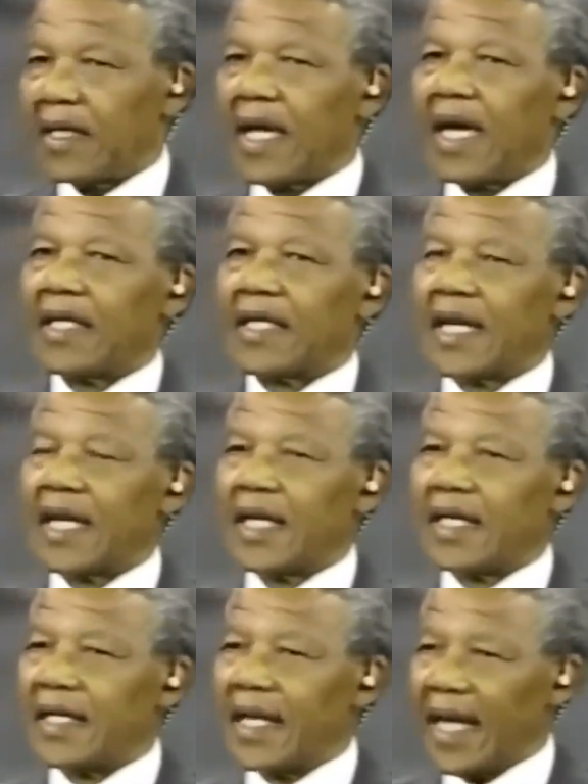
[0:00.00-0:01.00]
that
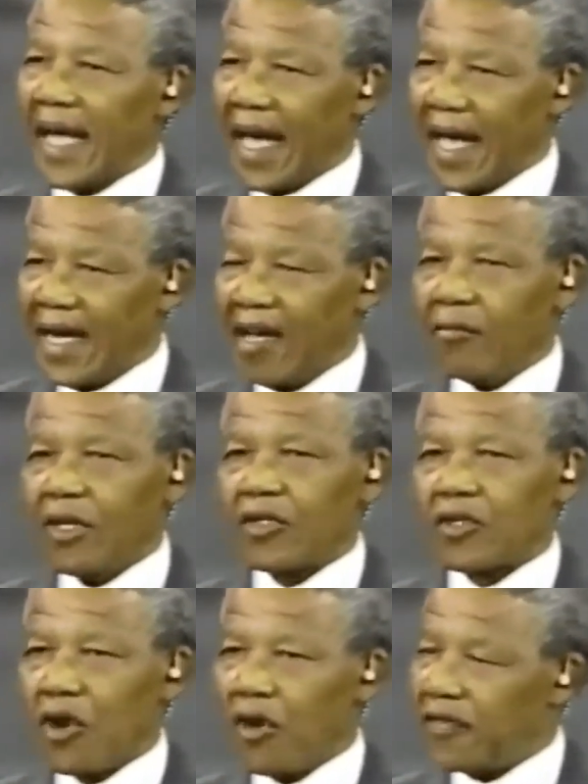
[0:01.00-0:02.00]
uh, the
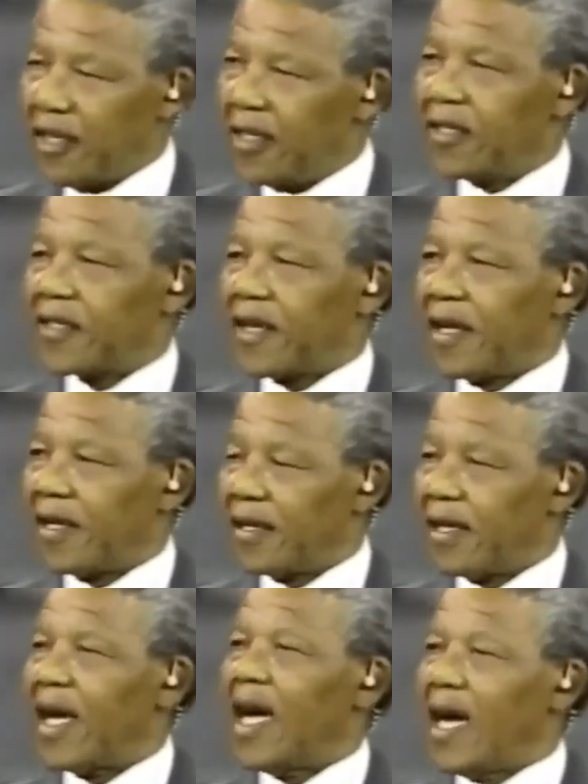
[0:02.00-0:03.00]
enemies of Israel
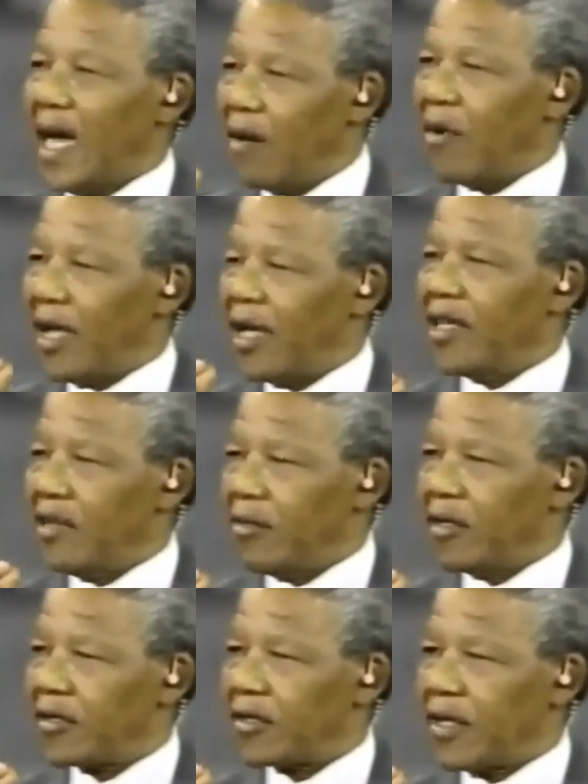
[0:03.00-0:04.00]
are our
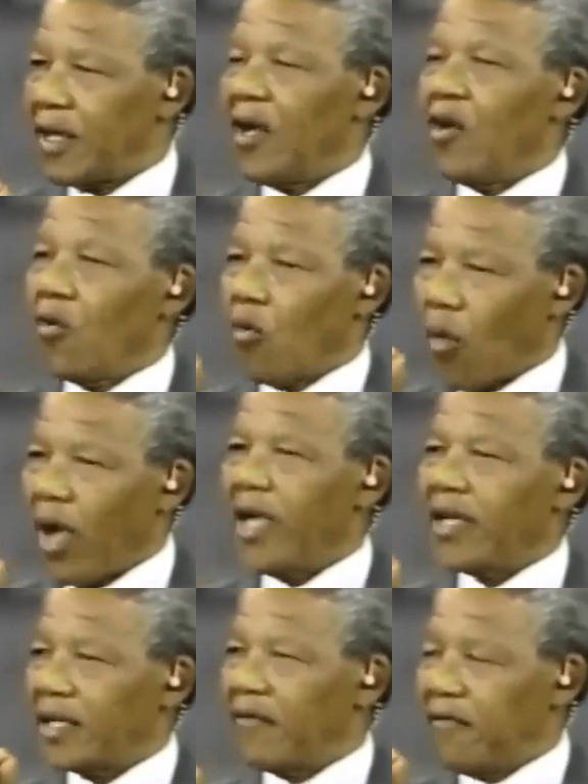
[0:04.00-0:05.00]
enemies.
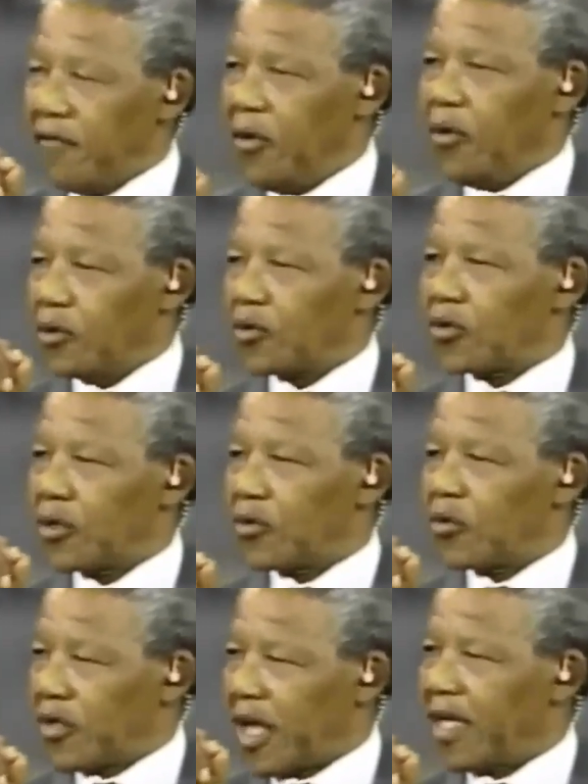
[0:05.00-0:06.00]
We refuse
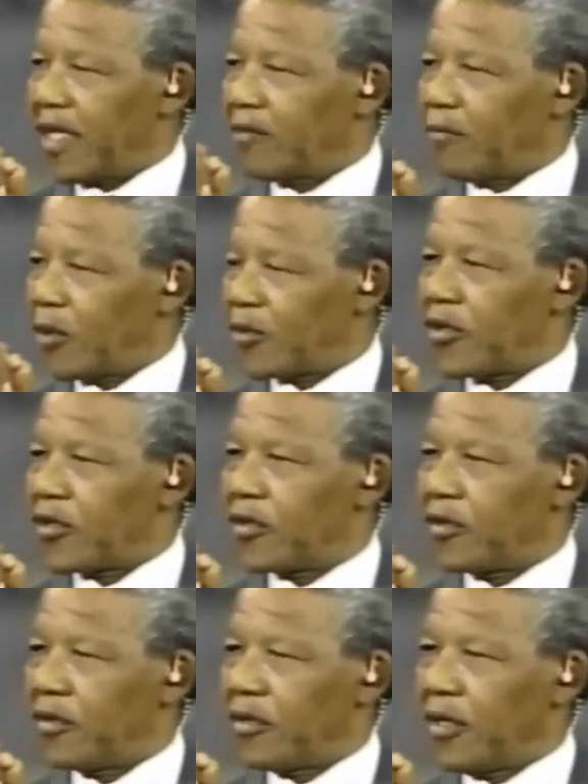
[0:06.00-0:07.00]
to take that position.
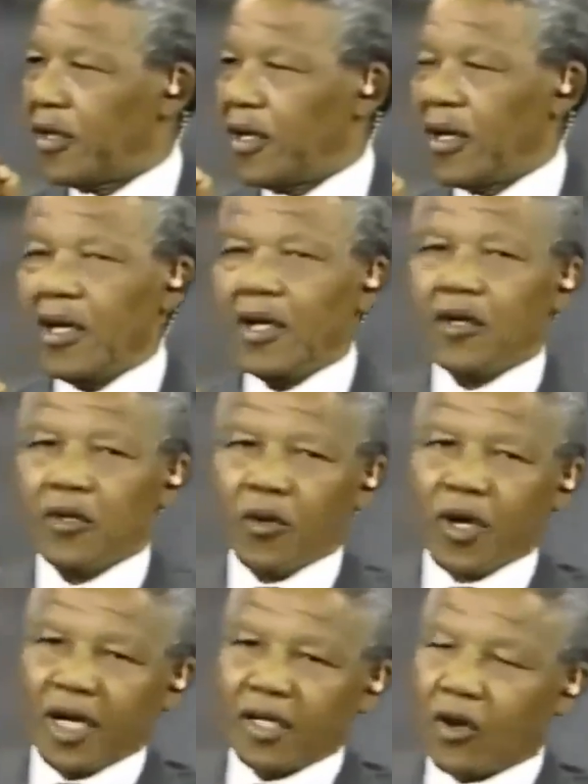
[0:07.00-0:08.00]

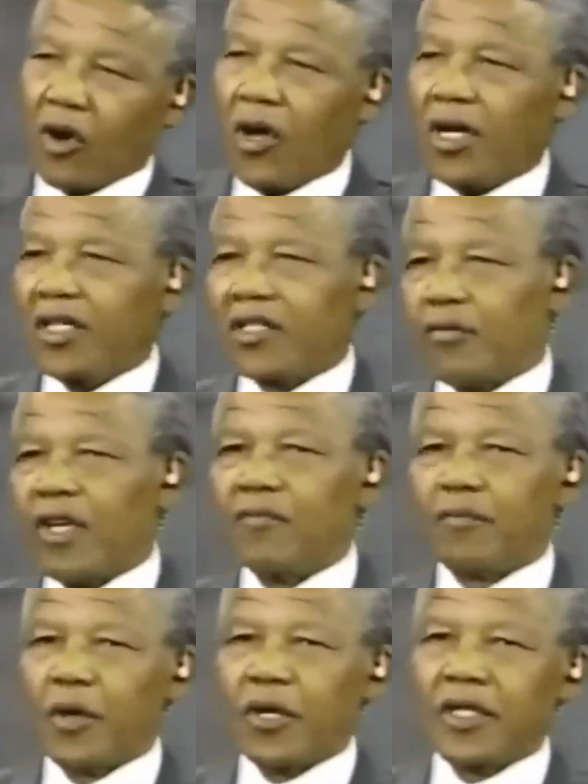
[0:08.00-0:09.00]
You can call it
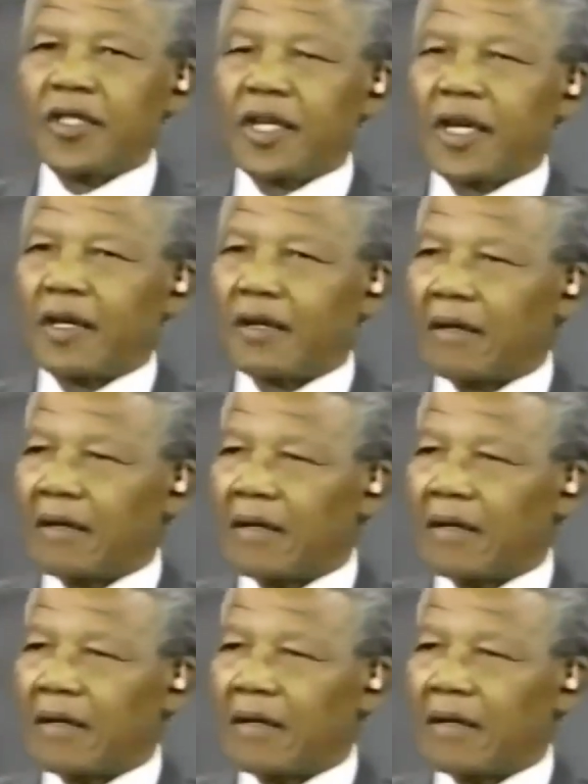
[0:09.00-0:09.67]
being political